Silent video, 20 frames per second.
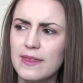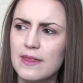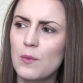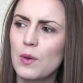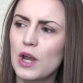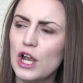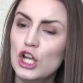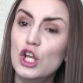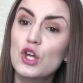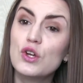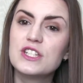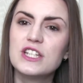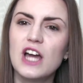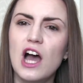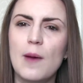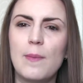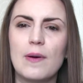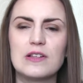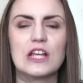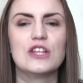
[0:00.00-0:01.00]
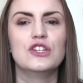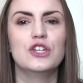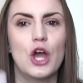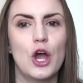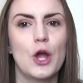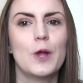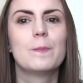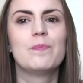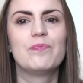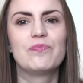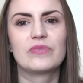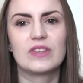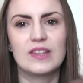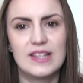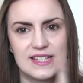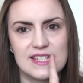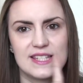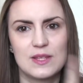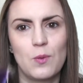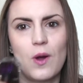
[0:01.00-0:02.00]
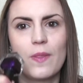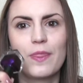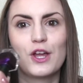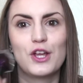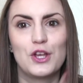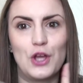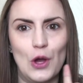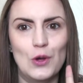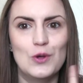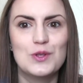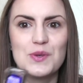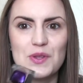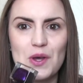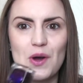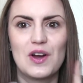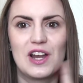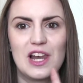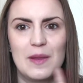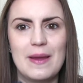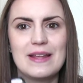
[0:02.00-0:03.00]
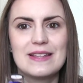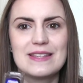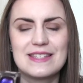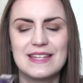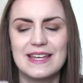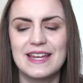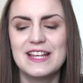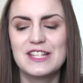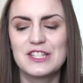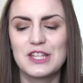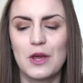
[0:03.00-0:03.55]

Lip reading: And then when I looked it up, I was like, no, this is the one that goes with Occlumency.